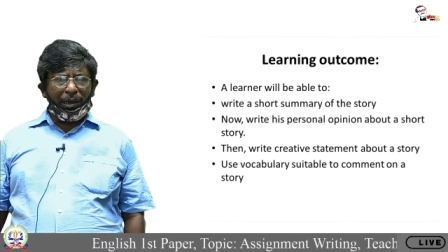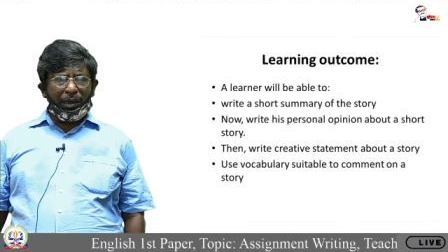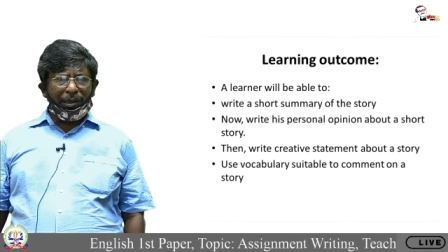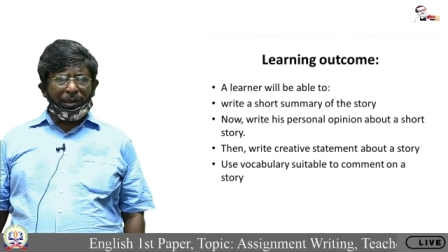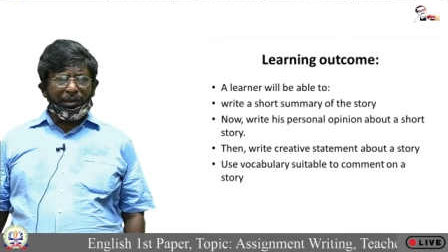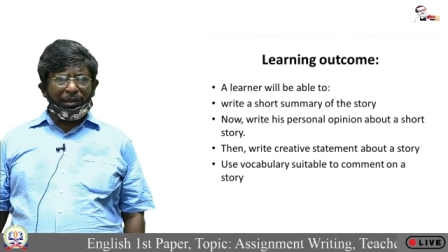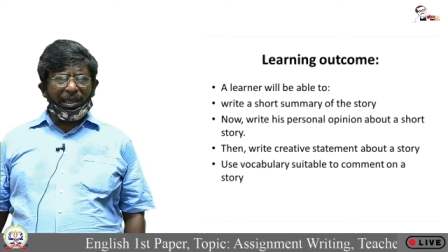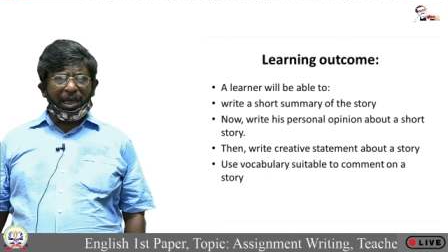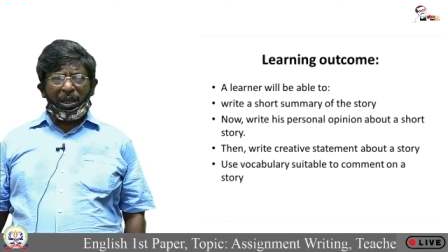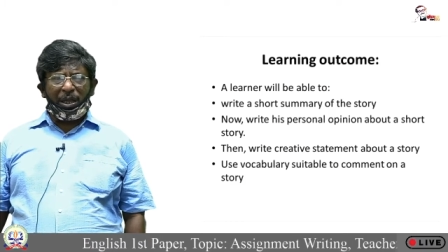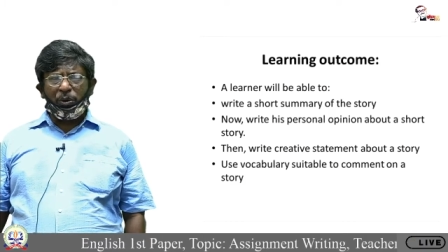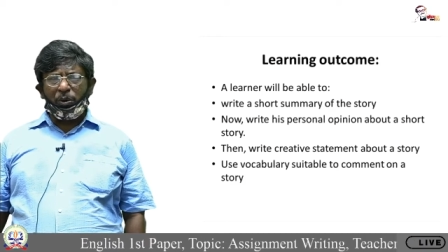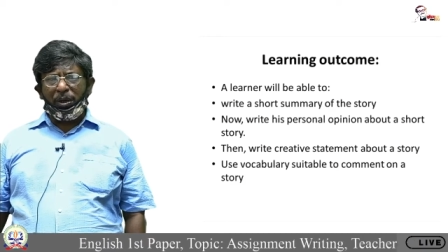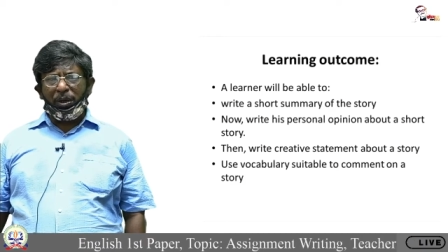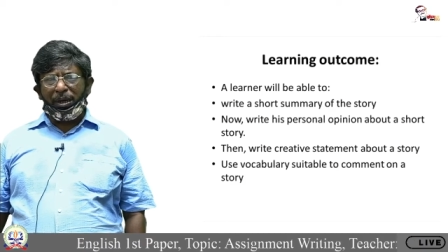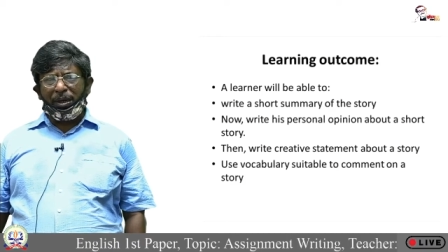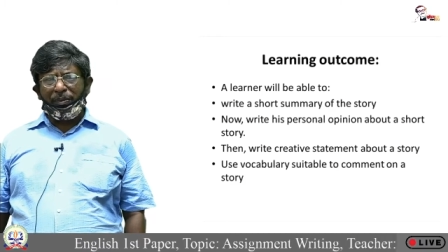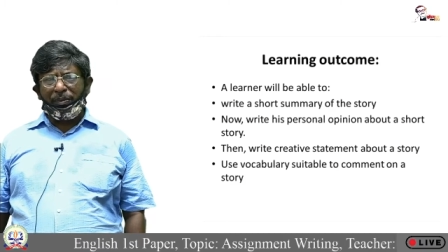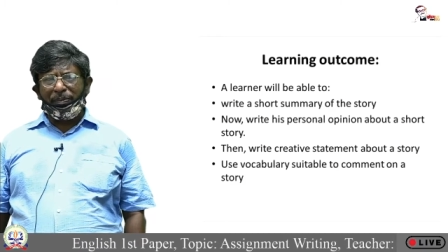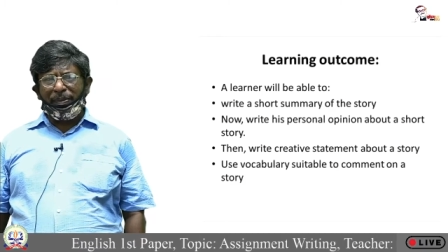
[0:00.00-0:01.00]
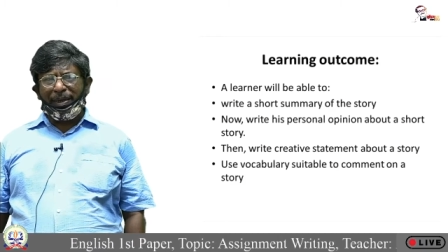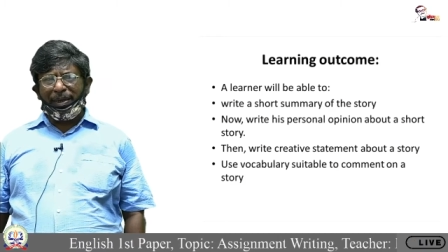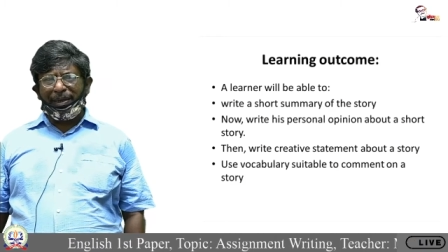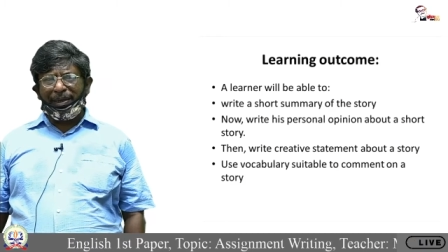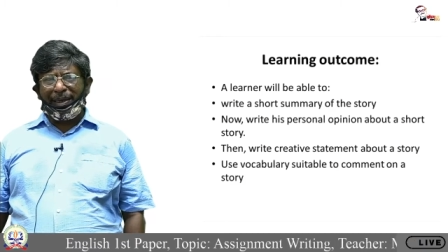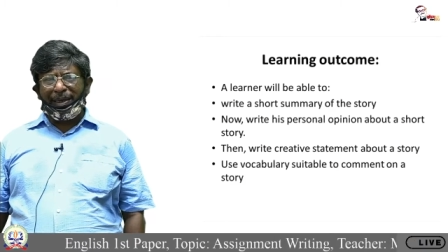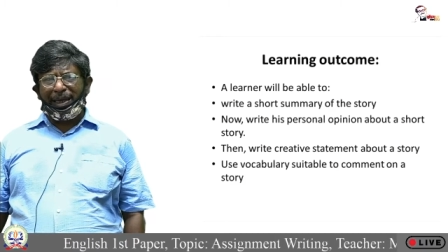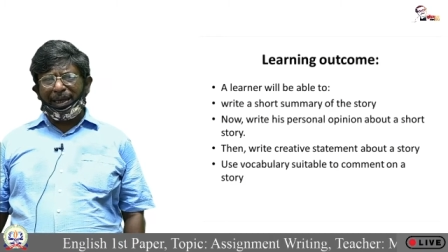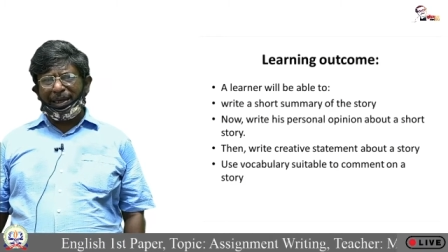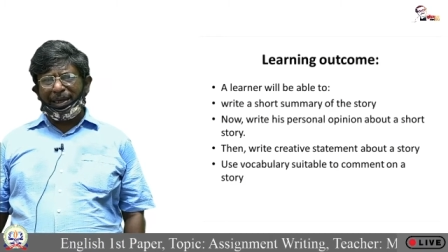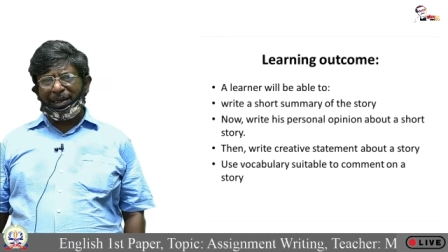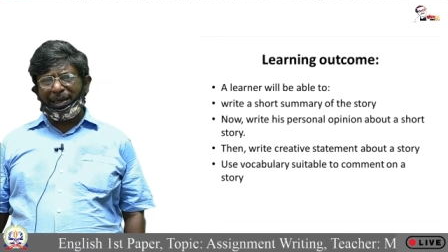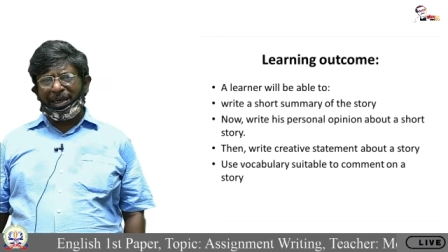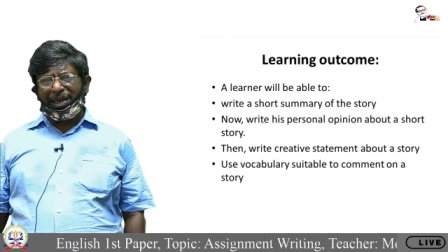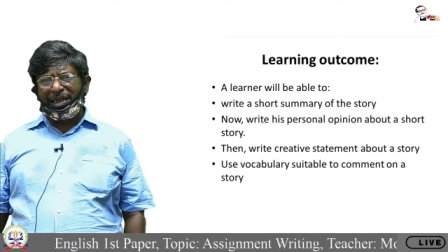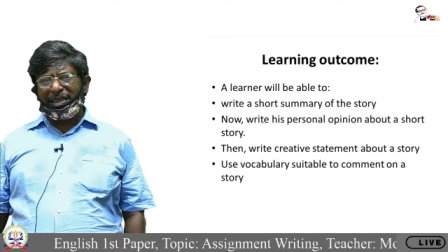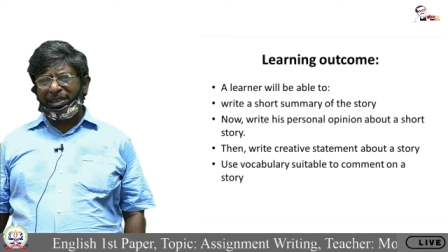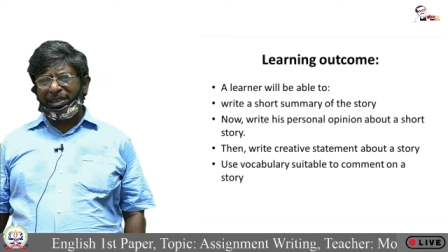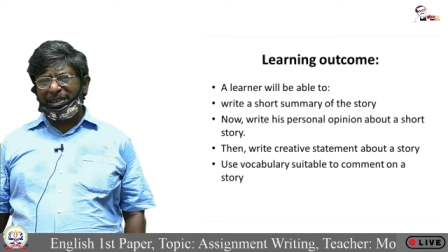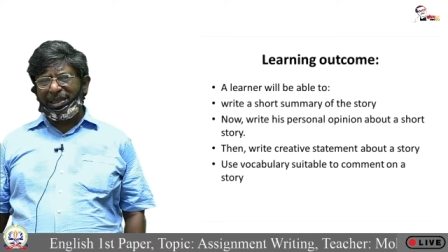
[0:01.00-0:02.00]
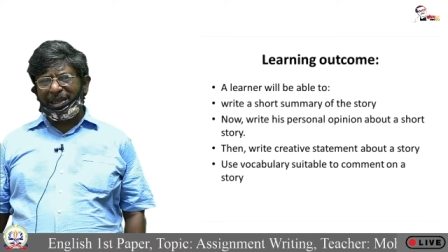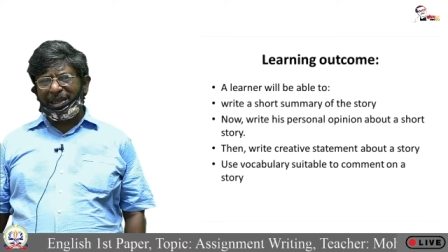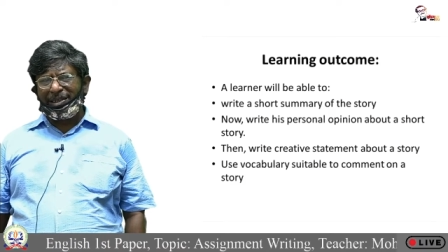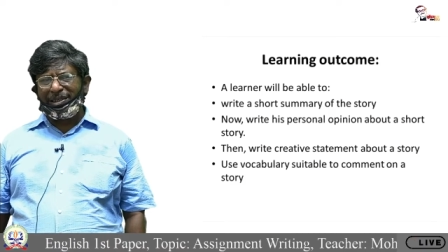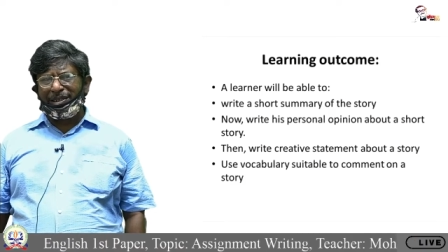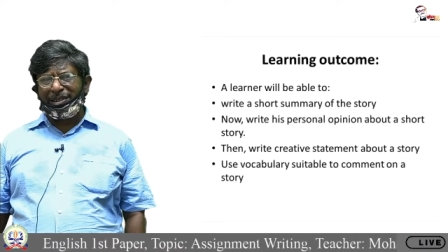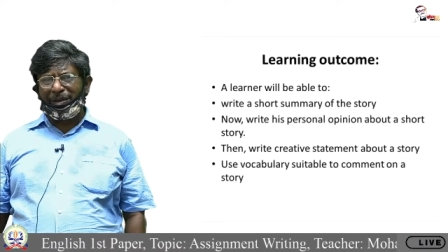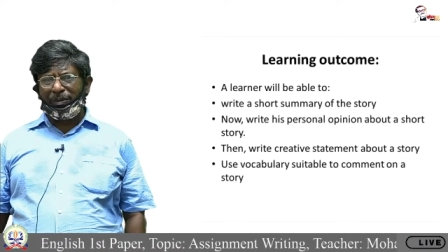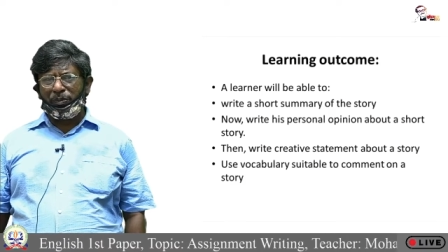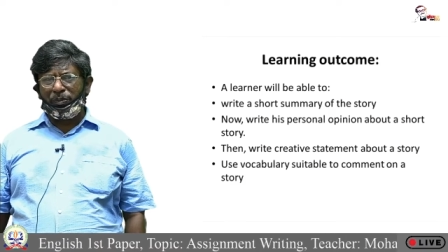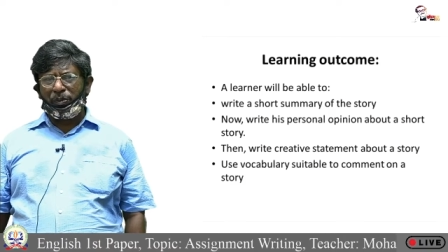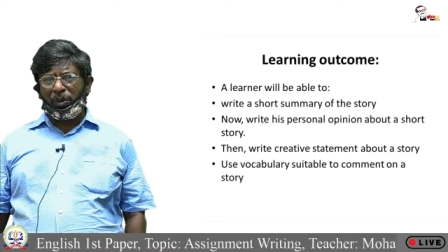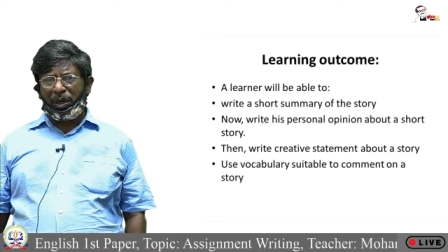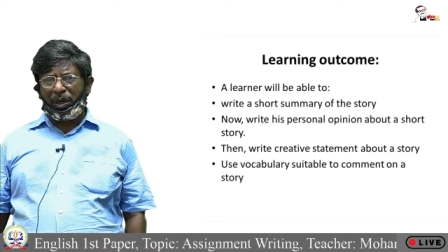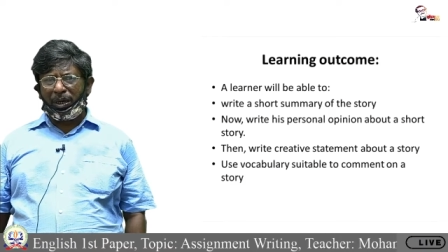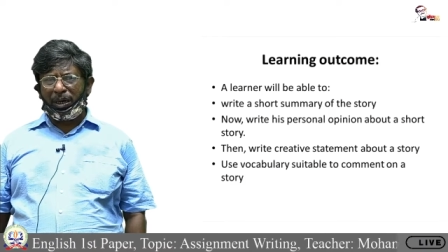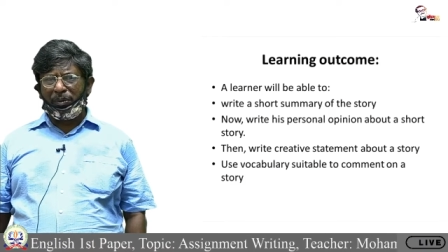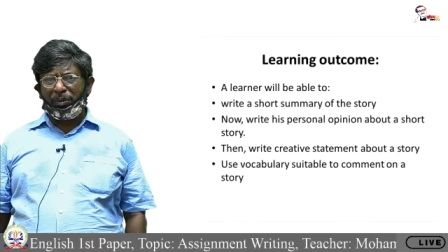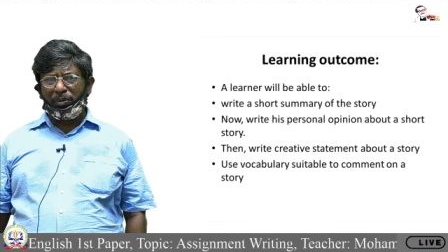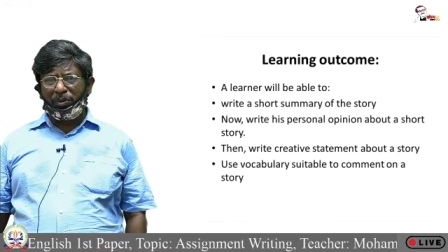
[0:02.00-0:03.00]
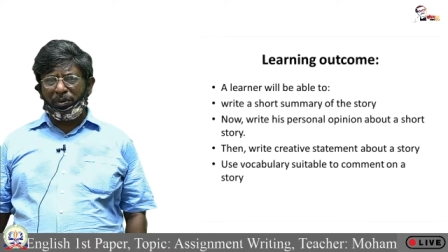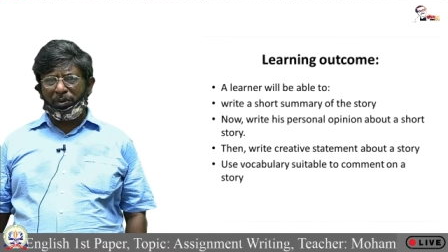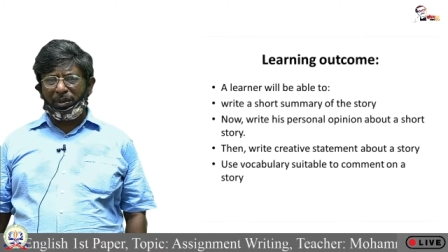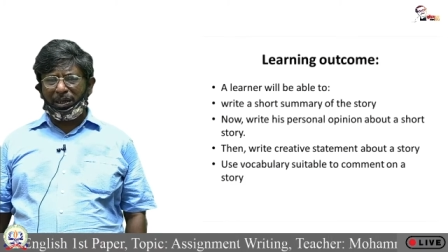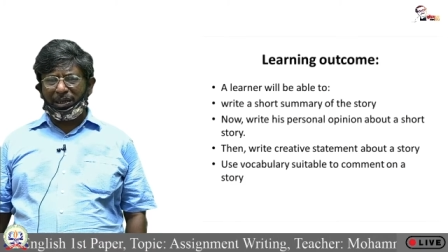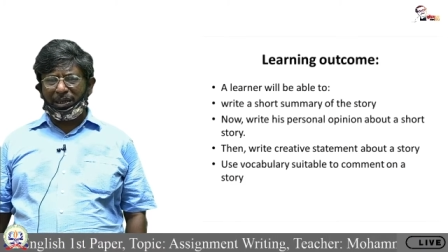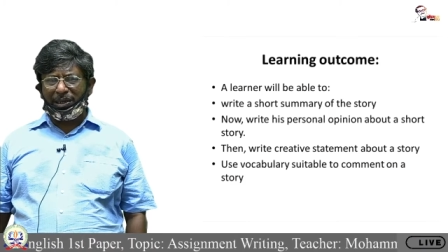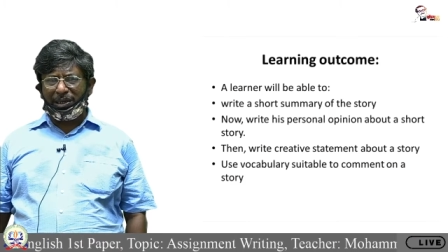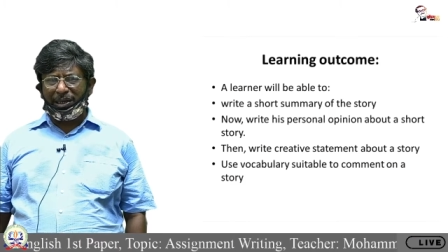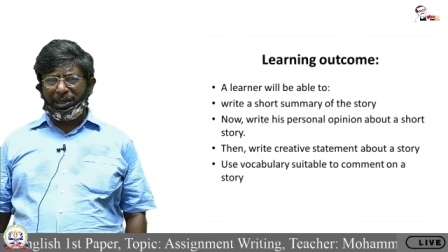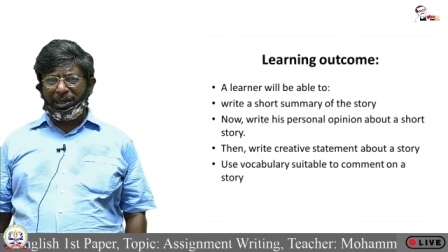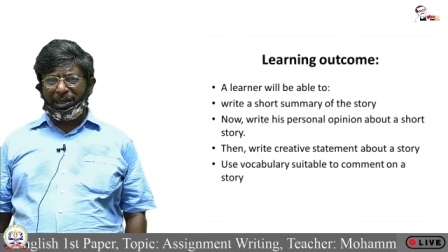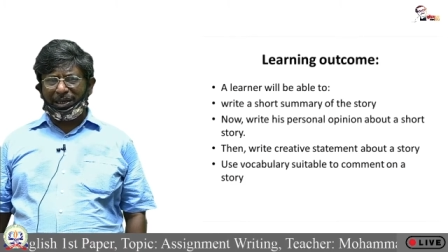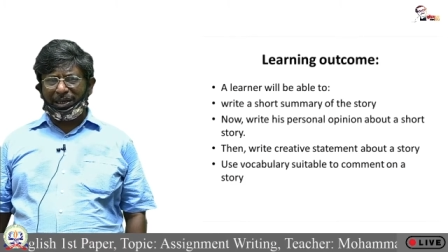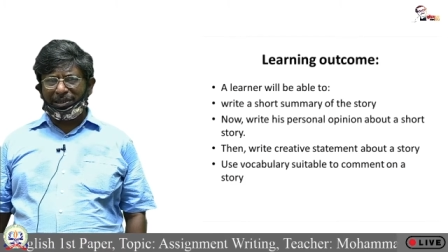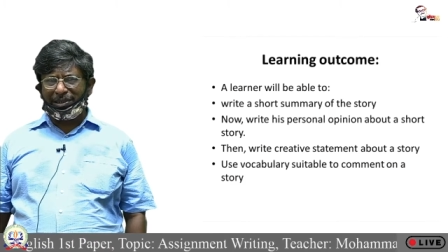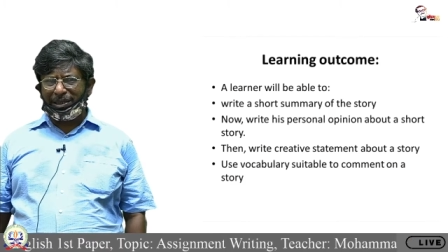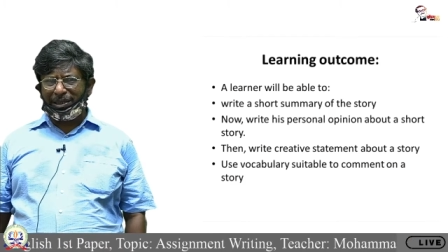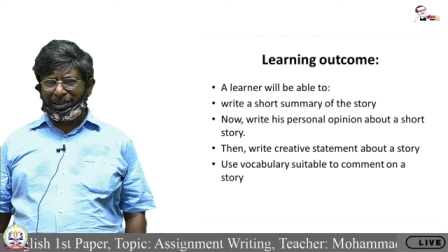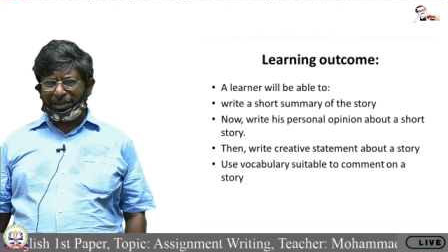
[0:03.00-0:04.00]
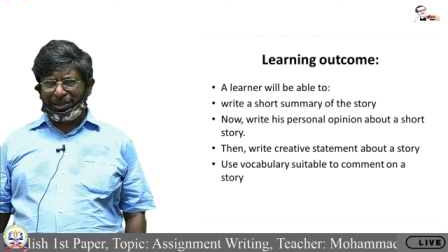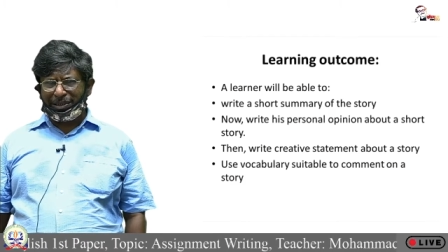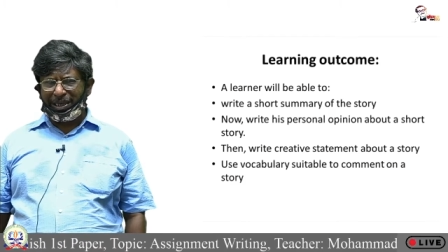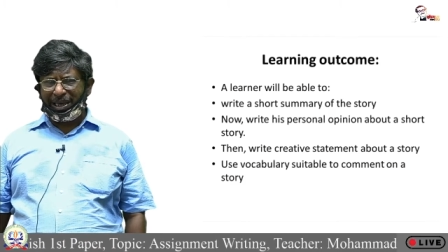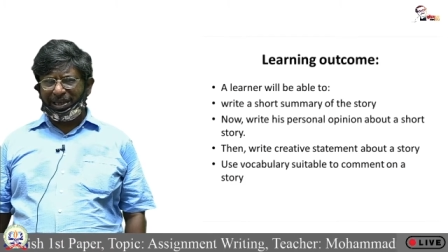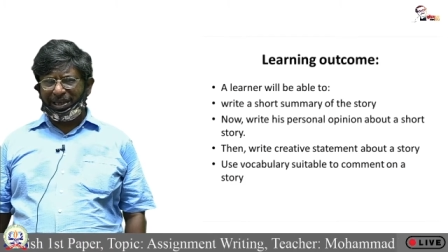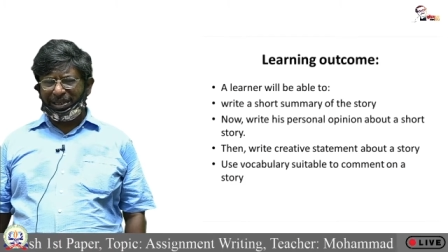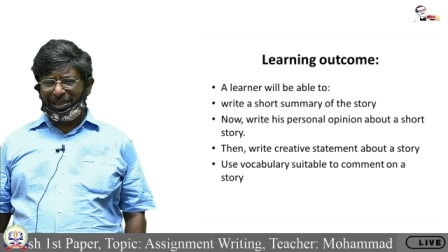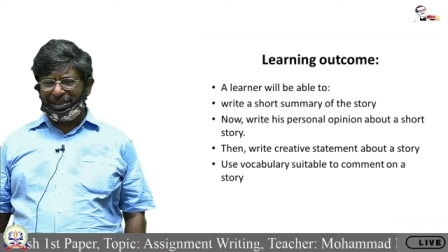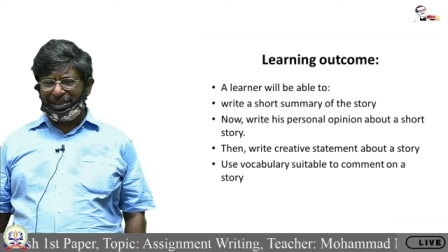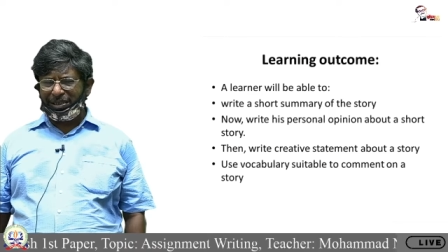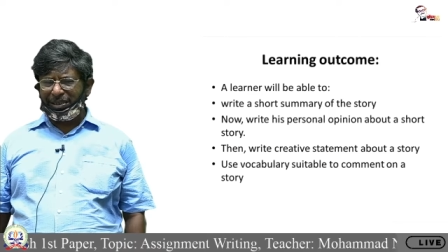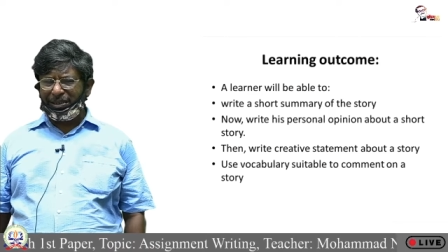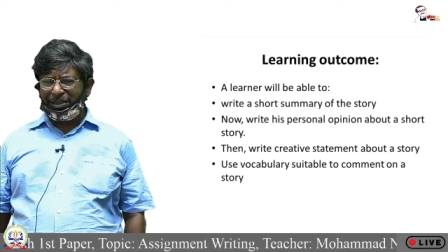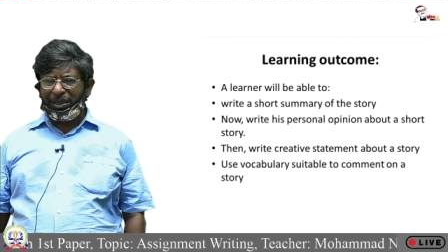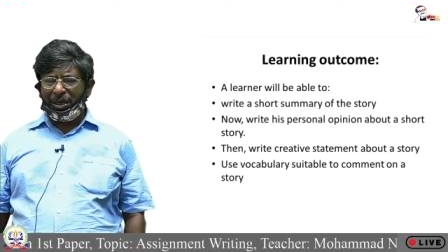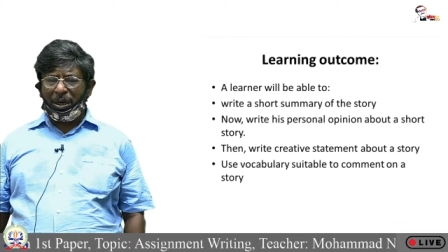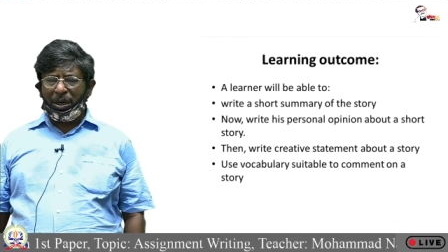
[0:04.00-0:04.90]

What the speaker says: there will be an extensive vocabulary exercise